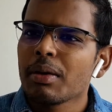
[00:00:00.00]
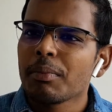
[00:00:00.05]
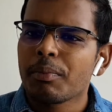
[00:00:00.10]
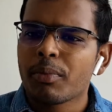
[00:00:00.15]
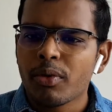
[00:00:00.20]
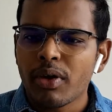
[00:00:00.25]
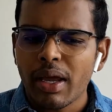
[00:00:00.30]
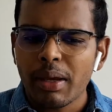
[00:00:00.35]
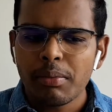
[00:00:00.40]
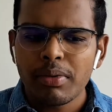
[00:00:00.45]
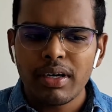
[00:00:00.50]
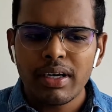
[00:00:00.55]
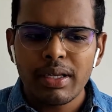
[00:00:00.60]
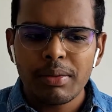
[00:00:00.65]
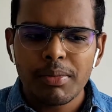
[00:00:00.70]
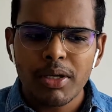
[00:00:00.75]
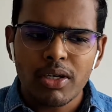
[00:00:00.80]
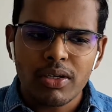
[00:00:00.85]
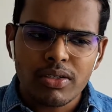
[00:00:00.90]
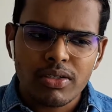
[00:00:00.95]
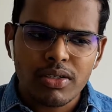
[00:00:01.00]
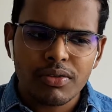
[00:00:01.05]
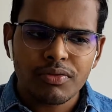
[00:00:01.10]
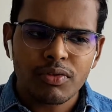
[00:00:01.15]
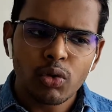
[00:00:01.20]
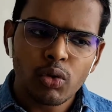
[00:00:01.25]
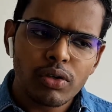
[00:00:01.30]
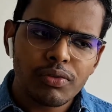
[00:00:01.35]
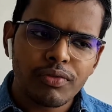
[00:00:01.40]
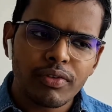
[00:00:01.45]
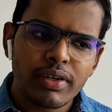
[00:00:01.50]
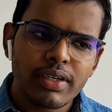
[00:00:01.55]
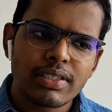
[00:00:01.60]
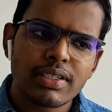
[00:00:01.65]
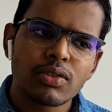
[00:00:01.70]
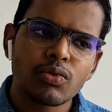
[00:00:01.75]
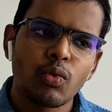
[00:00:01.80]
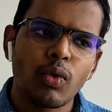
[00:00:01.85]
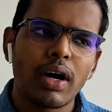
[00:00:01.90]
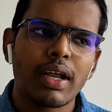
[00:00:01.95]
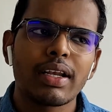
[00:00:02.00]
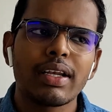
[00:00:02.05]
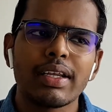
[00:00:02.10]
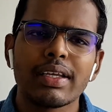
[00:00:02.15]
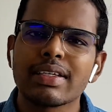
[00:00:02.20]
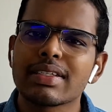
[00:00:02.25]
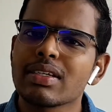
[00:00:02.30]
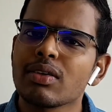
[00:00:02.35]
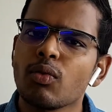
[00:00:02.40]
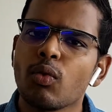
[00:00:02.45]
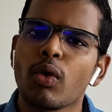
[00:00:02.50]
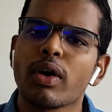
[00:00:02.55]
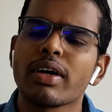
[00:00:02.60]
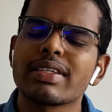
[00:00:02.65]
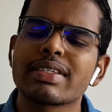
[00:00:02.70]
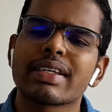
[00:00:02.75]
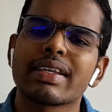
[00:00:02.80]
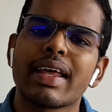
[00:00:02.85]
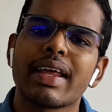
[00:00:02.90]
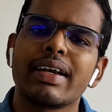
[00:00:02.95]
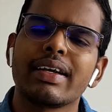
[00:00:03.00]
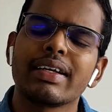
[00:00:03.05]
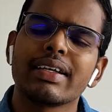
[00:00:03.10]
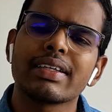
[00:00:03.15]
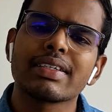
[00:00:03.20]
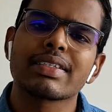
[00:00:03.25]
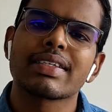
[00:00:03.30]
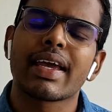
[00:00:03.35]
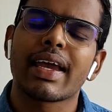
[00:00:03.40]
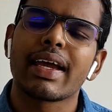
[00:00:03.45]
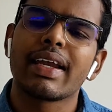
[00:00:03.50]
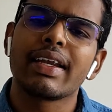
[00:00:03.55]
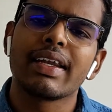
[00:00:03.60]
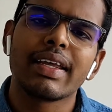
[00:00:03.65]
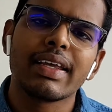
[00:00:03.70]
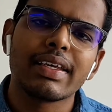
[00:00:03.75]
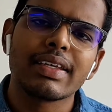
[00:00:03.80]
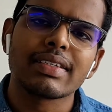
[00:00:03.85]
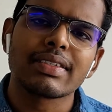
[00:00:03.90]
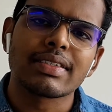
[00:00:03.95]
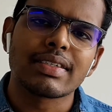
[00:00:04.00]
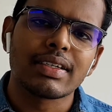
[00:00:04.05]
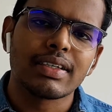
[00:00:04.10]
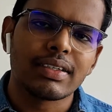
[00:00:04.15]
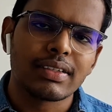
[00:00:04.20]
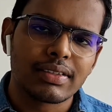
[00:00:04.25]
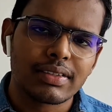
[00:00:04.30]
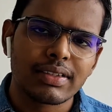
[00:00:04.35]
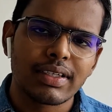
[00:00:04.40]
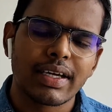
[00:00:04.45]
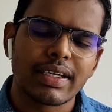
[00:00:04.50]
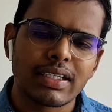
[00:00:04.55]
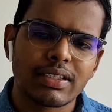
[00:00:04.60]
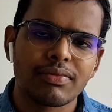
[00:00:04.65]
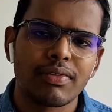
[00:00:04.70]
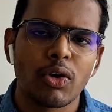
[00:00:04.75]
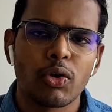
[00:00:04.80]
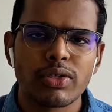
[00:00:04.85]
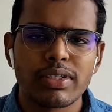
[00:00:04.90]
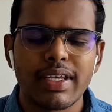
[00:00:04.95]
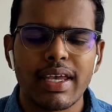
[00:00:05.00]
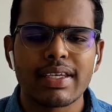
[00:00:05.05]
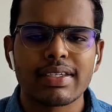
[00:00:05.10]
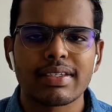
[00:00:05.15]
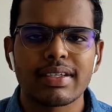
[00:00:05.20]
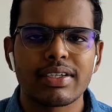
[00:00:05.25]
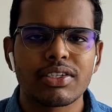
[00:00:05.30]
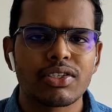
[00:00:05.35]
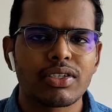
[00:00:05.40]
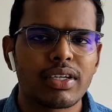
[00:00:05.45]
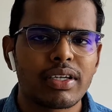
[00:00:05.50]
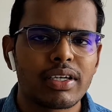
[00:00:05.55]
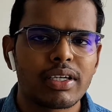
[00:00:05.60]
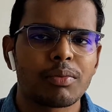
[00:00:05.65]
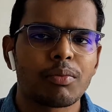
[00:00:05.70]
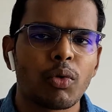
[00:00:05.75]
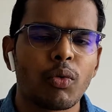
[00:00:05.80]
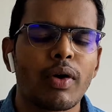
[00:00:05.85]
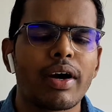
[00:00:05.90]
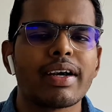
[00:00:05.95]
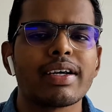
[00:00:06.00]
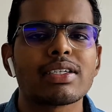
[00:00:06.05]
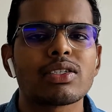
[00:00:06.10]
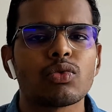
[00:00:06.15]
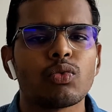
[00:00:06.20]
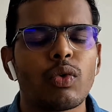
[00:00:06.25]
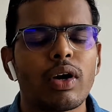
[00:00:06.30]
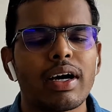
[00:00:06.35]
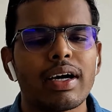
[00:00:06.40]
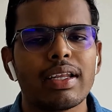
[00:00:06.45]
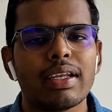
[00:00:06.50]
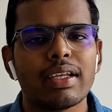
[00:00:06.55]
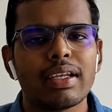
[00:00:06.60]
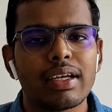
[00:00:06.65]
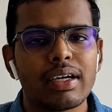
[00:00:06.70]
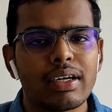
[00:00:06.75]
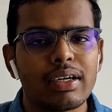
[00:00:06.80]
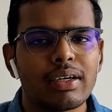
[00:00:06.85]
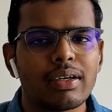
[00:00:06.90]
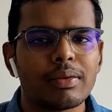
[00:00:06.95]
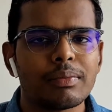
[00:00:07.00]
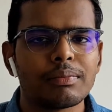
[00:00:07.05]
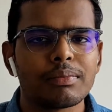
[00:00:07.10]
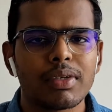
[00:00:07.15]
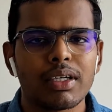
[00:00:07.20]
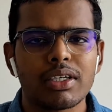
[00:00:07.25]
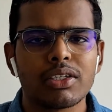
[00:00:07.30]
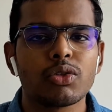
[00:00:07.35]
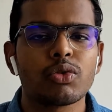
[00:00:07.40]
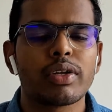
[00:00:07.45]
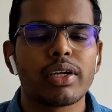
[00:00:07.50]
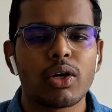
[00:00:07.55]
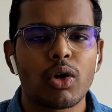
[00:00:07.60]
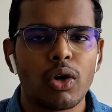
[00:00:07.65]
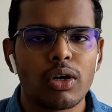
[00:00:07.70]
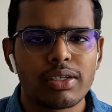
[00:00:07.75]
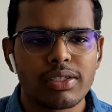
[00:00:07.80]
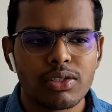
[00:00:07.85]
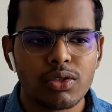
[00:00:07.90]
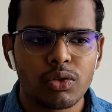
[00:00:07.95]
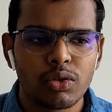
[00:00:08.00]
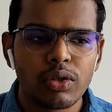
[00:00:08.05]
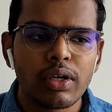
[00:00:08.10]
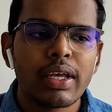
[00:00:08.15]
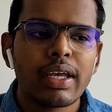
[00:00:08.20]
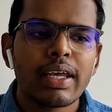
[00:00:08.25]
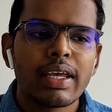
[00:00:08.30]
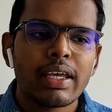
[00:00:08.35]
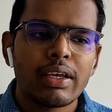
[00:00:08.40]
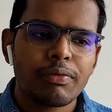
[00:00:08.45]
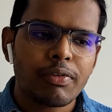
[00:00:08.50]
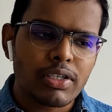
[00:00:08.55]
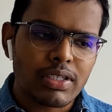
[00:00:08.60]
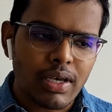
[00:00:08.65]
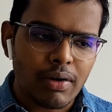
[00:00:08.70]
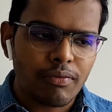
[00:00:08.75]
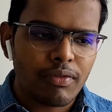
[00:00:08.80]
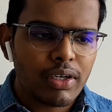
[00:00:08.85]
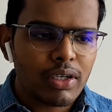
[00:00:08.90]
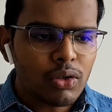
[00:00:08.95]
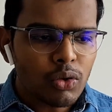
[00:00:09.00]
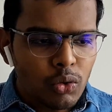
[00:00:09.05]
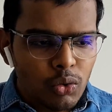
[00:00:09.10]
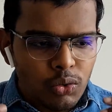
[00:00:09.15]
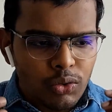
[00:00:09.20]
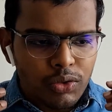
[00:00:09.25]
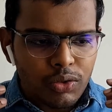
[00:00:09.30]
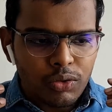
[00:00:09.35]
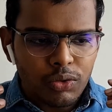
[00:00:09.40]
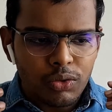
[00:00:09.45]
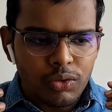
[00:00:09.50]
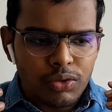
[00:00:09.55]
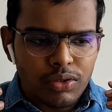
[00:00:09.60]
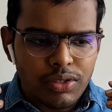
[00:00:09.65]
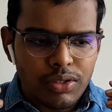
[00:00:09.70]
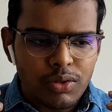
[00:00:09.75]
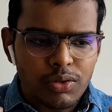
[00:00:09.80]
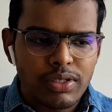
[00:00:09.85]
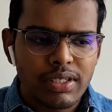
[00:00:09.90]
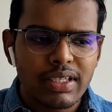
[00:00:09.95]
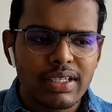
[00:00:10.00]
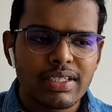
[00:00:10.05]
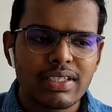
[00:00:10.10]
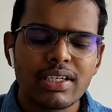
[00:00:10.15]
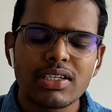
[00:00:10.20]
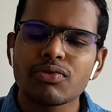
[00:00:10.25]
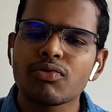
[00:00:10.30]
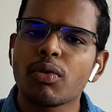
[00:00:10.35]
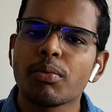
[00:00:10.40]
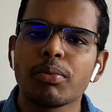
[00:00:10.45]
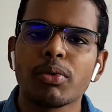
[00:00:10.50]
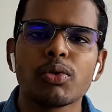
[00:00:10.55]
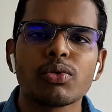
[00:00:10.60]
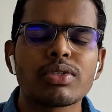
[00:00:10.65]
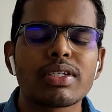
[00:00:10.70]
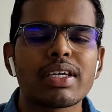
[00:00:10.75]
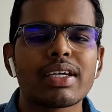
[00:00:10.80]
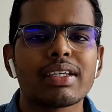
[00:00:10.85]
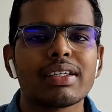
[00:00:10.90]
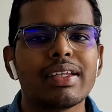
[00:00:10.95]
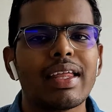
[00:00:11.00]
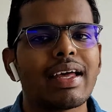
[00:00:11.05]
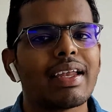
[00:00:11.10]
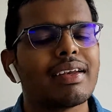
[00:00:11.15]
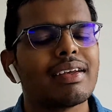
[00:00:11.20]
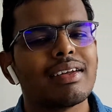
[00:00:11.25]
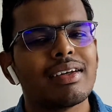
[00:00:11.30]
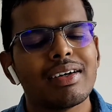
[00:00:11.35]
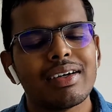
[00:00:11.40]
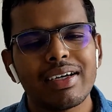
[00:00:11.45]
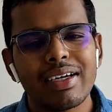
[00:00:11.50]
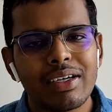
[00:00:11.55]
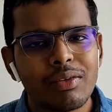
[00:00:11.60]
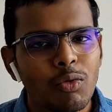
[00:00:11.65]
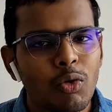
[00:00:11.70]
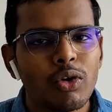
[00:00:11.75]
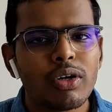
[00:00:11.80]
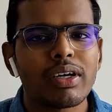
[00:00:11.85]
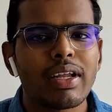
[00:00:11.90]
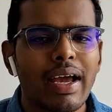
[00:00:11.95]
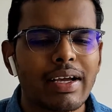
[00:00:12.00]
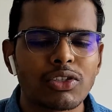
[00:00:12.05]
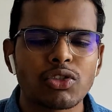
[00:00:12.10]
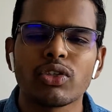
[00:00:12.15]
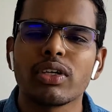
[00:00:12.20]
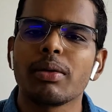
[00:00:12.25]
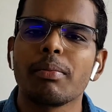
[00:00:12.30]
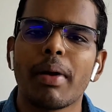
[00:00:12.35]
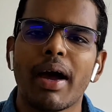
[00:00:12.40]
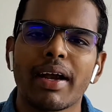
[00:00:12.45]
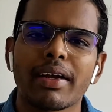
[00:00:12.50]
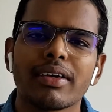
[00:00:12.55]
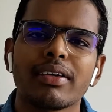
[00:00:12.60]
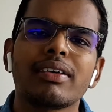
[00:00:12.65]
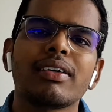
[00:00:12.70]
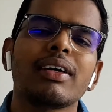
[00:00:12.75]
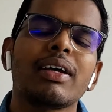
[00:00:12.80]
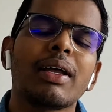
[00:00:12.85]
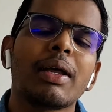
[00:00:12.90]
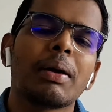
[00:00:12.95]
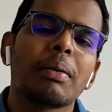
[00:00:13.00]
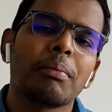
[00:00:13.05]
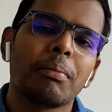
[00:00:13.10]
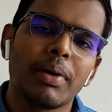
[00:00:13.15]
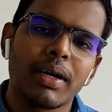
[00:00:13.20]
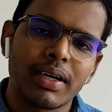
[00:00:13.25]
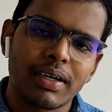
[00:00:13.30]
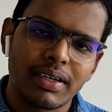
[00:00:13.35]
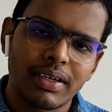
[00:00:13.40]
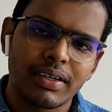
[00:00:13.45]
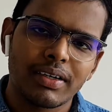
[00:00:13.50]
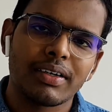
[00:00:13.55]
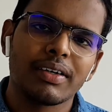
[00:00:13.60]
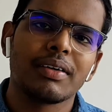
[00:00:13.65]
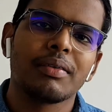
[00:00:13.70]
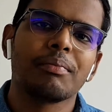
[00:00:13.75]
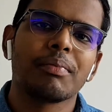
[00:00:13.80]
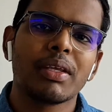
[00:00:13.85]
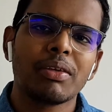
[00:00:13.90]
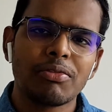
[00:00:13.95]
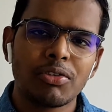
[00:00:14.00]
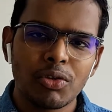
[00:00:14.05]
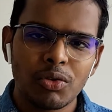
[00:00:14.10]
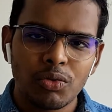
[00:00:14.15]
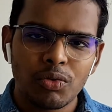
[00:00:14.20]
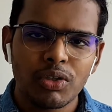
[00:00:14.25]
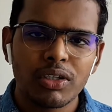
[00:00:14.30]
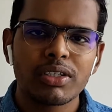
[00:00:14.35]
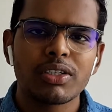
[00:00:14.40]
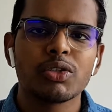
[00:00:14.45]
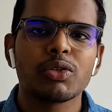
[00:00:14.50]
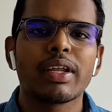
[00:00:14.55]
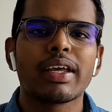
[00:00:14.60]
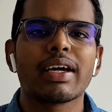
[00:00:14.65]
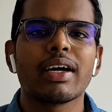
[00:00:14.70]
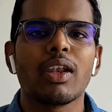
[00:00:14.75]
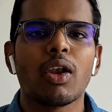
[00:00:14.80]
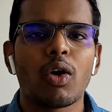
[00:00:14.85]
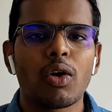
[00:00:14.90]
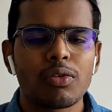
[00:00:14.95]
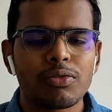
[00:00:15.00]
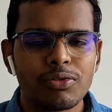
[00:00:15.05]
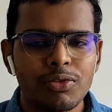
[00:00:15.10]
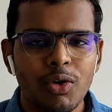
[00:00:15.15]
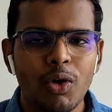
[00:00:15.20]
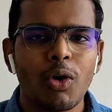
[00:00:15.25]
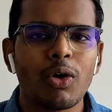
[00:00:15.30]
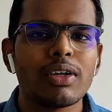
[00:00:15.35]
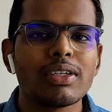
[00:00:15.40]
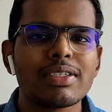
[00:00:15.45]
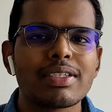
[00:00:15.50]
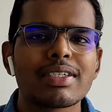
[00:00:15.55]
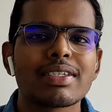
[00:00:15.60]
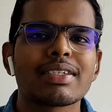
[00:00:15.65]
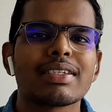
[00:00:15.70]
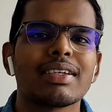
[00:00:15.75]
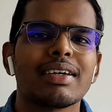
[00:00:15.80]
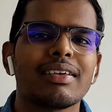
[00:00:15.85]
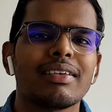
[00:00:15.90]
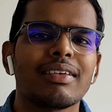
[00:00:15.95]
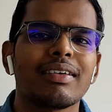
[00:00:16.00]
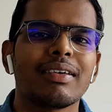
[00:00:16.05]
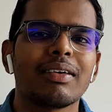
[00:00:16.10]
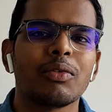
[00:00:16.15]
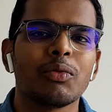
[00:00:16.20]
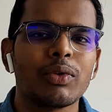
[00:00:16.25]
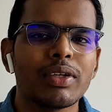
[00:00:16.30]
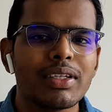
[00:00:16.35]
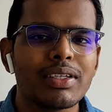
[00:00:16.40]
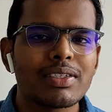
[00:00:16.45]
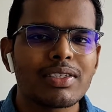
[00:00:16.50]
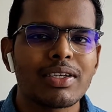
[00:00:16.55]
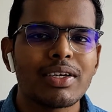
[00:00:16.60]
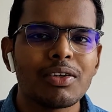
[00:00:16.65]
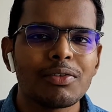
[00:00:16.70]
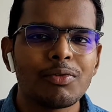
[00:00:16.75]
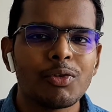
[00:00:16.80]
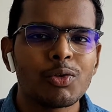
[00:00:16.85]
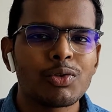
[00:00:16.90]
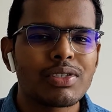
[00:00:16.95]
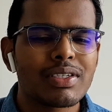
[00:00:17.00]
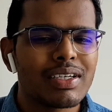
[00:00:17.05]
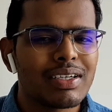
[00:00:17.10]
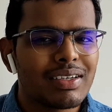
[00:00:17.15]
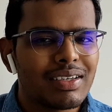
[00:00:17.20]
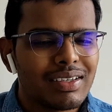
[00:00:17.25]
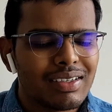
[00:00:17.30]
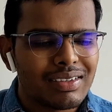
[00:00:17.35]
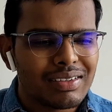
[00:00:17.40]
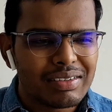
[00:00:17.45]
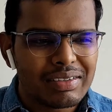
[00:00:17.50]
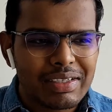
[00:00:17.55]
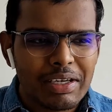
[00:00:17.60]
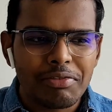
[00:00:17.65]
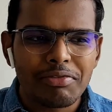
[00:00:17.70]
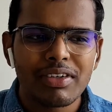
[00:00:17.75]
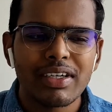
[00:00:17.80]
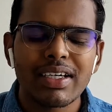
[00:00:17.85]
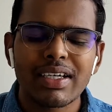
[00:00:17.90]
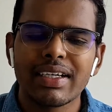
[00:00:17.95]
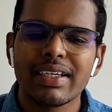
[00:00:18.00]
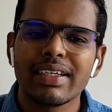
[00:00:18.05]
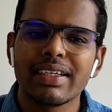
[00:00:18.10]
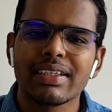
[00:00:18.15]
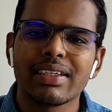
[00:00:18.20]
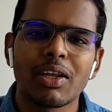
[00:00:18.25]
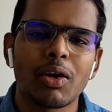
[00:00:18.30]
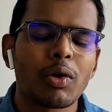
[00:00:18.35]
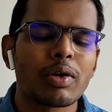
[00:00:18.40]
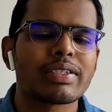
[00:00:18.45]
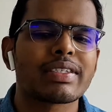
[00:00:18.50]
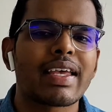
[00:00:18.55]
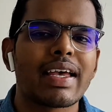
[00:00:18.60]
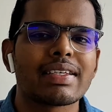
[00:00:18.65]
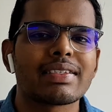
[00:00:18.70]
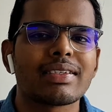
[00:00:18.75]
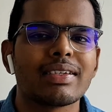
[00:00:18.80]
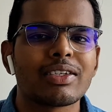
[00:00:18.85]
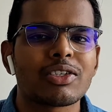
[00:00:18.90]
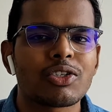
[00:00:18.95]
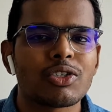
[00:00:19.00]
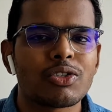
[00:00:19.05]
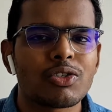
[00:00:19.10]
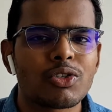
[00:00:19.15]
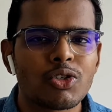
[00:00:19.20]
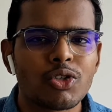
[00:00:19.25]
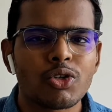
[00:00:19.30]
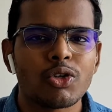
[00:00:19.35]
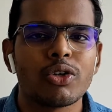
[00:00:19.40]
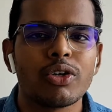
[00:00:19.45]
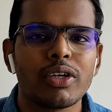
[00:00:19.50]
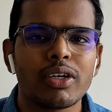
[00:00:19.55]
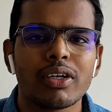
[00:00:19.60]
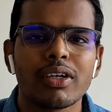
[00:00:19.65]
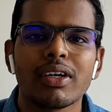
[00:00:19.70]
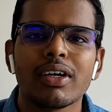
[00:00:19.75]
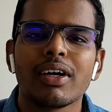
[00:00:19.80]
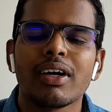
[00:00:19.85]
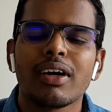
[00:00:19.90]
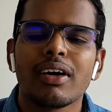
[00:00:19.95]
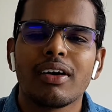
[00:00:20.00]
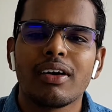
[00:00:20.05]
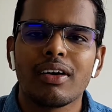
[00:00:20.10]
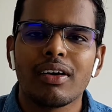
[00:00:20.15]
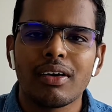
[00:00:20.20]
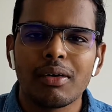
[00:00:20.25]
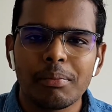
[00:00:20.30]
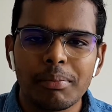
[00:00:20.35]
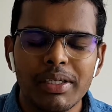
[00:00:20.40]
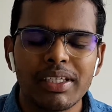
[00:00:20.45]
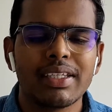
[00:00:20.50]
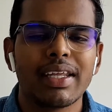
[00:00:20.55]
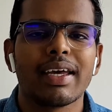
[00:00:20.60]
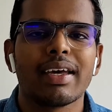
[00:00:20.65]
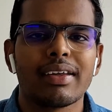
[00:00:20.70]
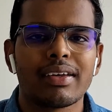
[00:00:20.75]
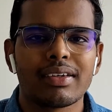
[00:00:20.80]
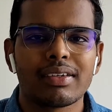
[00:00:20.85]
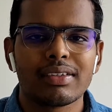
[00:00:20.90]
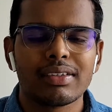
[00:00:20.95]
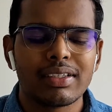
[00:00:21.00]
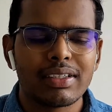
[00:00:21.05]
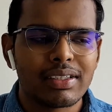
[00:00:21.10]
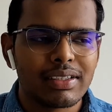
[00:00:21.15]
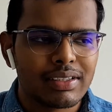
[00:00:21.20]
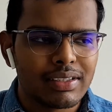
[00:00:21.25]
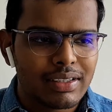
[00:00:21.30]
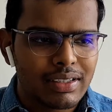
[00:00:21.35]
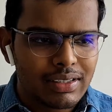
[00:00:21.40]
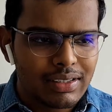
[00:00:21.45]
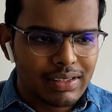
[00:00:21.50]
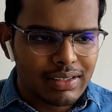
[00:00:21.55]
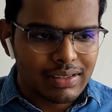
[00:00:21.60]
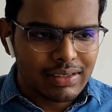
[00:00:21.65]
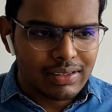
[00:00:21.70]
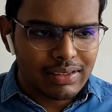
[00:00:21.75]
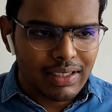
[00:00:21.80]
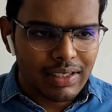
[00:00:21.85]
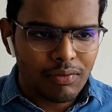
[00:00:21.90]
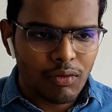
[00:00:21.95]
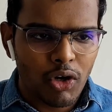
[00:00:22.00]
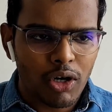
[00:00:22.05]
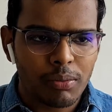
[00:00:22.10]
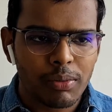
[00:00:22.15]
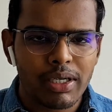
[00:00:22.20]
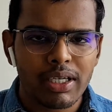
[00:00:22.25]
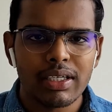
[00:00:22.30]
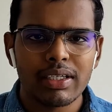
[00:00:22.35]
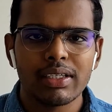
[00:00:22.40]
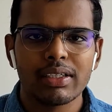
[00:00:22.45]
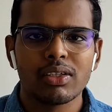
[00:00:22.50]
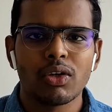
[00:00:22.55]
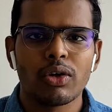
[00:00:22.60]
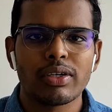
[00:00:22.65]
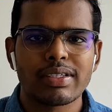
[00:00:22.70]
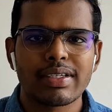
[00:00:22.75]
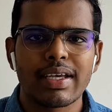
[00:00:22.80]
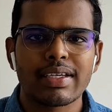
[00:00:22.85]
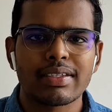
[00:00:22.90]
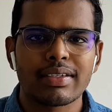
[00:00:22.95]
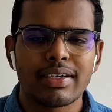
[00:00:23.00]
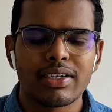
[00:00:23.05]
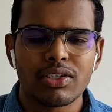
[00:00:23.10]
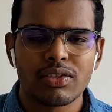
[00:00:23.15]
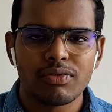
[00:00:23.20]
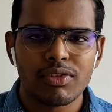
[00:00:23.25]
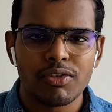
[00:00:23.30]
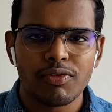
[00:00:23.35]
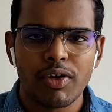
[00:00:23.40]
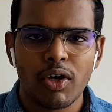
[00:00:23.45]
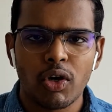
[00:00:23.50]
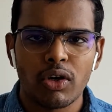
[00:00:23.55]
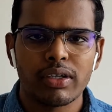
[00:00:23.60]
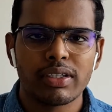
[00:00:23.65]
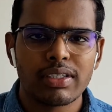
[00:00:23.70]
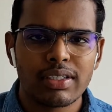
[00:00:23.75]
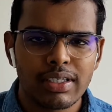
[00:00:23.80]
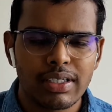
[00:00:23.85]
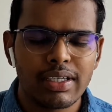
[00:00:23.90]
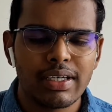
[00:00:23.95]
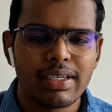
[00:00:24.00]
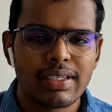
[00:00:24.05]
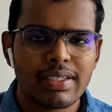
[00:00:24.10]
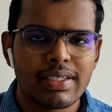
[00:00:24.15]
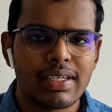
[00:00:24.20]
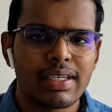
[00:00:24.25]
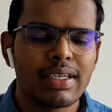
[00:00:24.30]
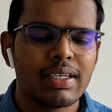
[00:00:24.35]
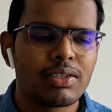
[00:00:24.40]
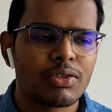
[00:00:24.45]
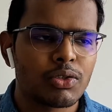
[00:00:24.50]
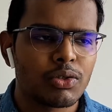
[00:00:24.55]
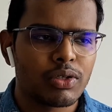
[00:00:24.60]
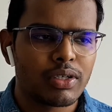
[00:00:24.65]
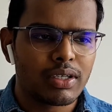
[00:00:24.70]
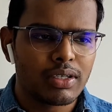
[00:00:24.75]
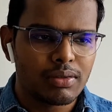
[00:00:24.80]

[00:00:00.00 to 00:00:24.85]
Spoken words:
Primarily because of two different reasons. One is the voice clarity, and the second is the active noise cancellation that it provides while during calls. So if you're someone who is using this just for music, then it won't actually matter. But if you were to take a lot of calls with these earphones, then definitely the noise cancellation should be there. The environmental noise cancellation, which we call it ENC. So